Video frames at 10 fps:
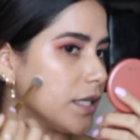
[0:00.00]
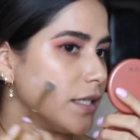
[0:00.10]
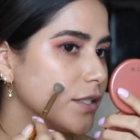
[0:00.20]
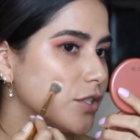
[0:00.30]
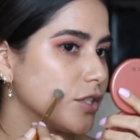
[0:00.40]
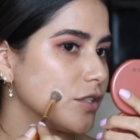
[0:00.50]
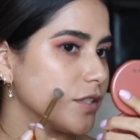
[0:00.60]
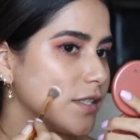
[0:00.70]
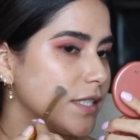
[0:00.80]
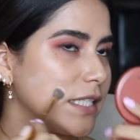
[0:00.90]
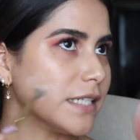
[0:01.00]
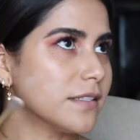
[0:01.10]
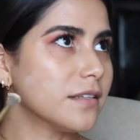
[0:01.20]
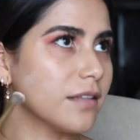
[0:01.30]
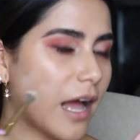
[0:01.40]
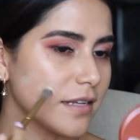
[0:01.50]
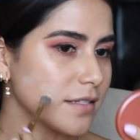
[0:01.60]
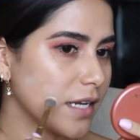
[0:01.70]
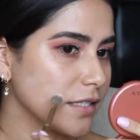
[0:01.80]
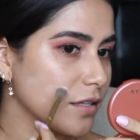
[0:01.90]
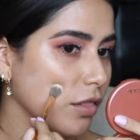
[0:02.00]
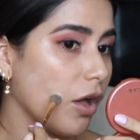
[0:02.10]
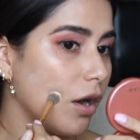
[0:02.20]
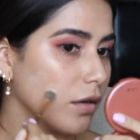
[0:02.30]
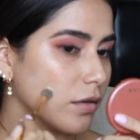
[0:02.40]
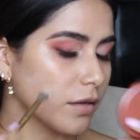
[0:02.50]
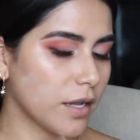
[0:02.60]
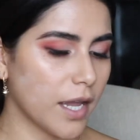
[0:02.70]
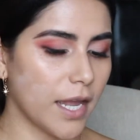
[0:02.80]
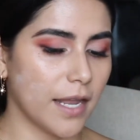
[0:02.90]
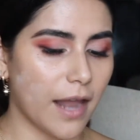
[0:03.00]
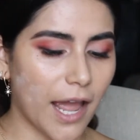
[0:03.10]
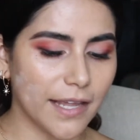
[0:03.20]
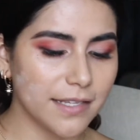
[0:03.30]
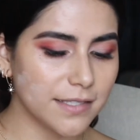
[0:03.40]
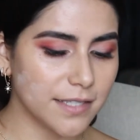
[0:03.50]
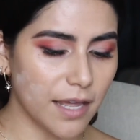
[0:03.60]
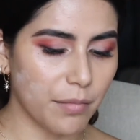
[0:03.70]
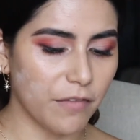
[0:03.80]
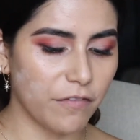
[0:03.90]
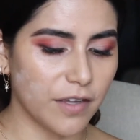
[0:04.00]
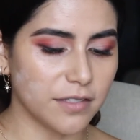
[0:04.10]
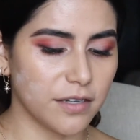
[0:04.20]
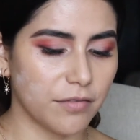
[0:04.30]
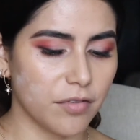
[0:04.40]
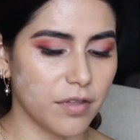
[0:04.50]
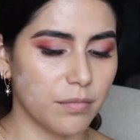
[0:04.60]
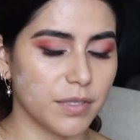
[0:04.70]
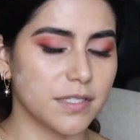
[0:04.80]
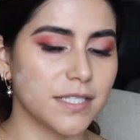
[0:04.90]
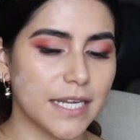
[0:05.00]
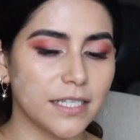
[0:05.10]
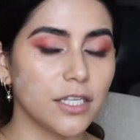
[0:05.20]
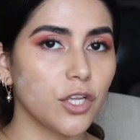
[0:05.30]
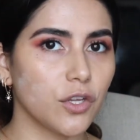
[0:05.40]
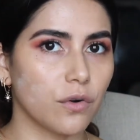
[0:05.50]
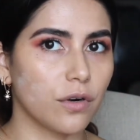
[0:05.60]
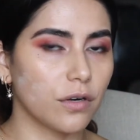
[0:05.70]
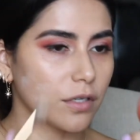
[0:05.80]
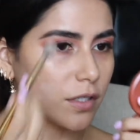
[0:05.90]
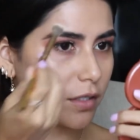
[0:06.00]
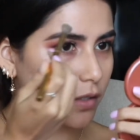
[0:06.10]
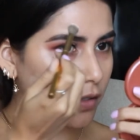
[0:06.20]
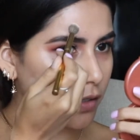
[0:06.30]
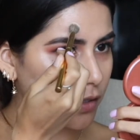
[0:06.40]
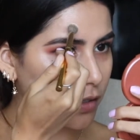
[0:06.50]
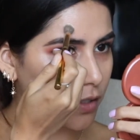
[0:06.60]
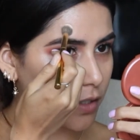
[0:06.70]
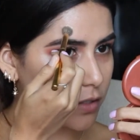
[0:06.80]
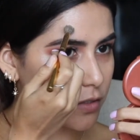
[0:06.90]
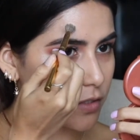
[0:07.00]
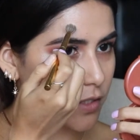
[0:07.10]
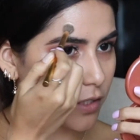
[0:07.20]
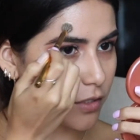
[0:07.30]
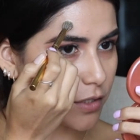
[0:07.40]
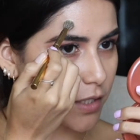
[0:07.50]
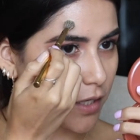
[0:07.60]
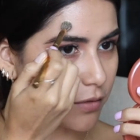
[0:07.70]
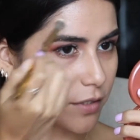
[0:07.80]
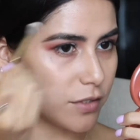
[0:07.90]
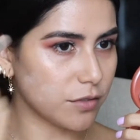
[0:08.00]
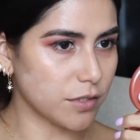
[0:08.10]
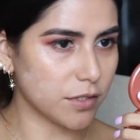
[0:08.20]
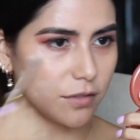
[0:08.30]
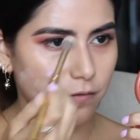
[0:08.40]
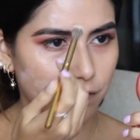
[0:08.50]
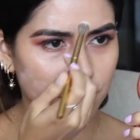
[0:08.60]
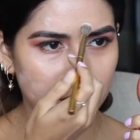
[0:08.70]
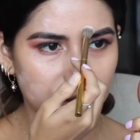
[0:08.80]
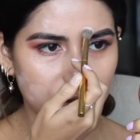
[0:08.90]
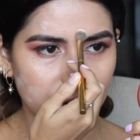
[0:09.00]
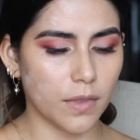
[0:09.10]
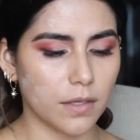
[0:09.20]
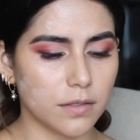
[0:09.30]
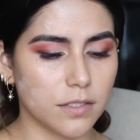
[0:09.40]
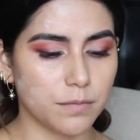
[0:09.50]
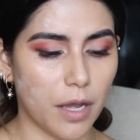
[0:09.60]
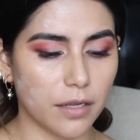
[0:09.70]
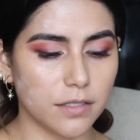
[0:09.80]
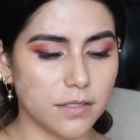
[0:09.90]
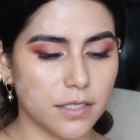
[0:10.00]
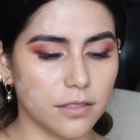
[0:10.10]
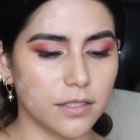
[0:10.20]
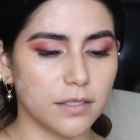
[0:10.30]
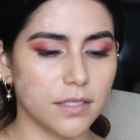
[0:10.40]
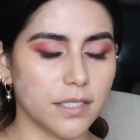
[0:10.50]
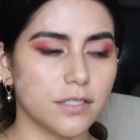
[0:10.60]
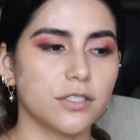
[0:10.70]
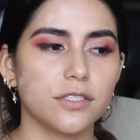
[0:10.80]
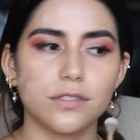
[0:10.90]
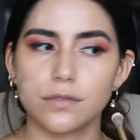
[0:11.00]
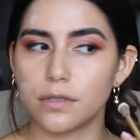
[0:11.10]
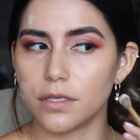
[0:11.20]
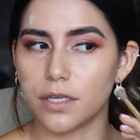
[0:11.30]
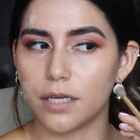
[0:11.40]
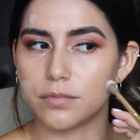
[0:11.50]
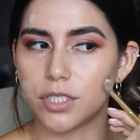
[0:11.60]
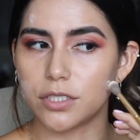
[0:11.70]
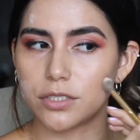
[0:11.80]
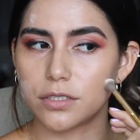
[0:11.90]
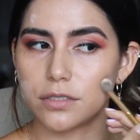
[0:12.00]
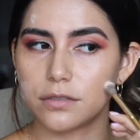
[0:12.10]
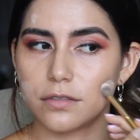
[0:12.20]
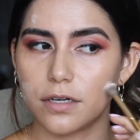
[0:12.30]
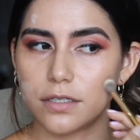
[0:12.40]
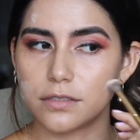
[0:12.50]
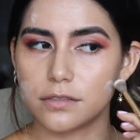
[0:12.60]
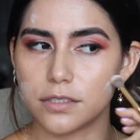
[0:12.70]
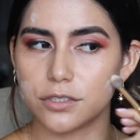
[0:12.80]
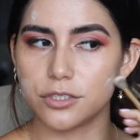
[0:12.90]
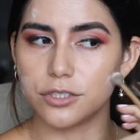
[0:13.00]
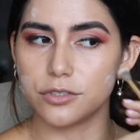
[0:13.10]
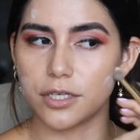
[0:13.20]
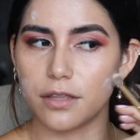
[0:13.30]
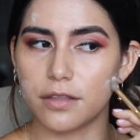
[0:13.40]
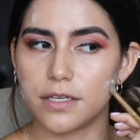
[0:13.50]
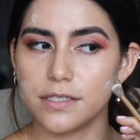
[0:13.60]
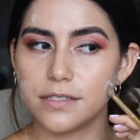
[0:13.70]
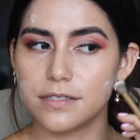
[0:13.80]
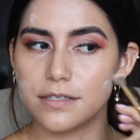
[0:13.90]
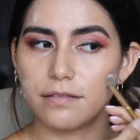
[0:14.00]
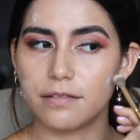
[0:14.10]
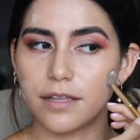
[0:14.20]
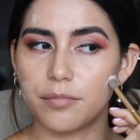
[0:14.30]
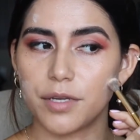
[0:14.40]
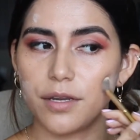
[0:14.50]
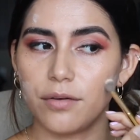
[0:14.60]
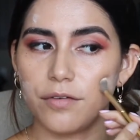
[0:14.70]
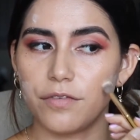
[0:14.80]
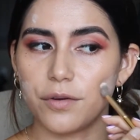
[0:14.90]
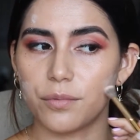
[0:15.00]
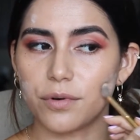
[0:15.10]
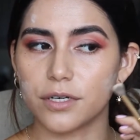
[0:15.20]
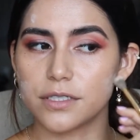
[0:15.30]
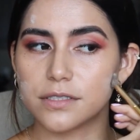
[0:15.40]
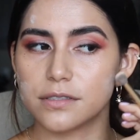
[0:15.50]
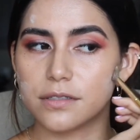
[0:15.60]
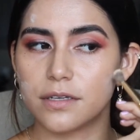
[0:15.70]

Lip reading: it doesn't last as long. And I can set my face and everything, but setting your concealer down as soon as you finish spot concealing is just a game changer. Honestly, you should try this. Let me know if it works.